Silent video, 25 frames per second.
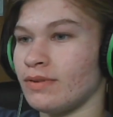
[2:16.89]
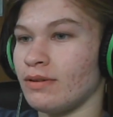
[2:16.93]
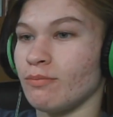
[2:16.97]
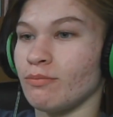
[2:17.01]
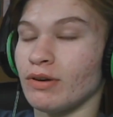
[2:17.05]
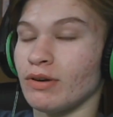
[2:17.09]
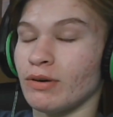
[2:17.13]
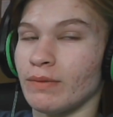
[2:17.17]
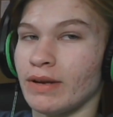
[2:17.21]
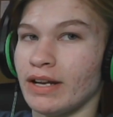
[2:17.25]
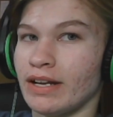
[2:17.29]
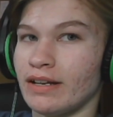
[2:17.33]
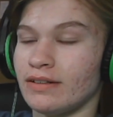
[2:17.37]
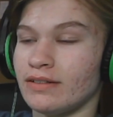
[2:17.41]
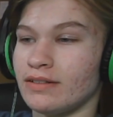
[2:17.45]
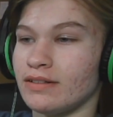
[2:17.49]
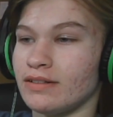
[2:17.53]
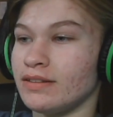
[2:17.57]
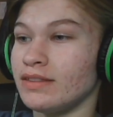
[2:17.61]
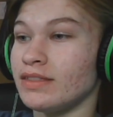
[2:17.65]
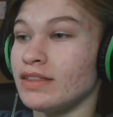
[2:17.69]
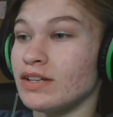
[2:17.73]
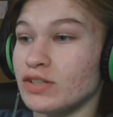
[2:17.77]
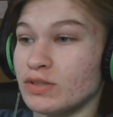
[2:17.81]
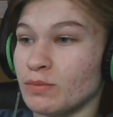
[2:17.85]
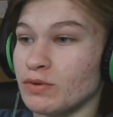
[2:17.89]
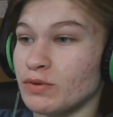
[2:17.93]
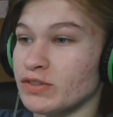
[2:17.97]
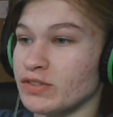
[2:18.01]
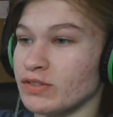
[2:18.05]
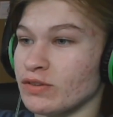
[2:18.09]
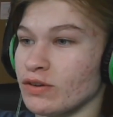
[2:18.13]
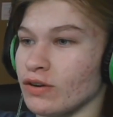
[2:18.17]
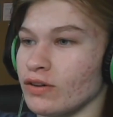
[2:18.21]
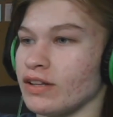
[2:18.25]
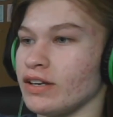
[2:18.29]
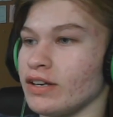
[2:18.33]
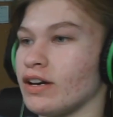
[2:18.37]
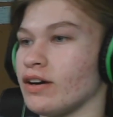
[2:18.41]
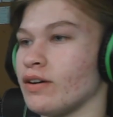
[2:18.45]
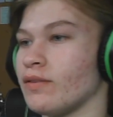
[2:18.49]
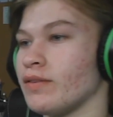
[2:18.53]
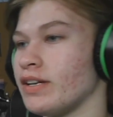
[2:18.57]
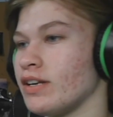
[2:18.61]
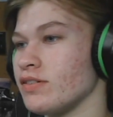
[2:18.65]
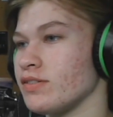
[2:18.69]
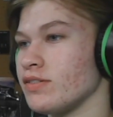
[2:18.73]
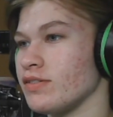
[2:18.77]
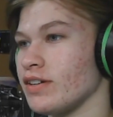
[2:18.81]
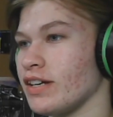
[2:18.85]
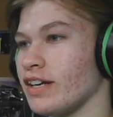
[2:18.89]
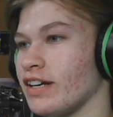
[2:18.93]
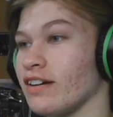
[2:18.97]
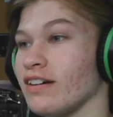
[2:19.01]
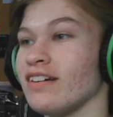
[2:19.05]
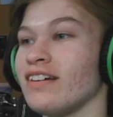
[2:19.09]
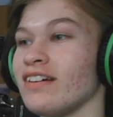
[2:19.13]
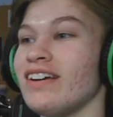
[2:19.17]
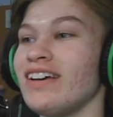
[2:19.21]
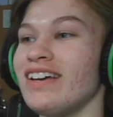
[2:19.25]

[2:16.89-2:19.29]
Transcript: But wait, there's more scrolling. Oh wait, no, it's right here.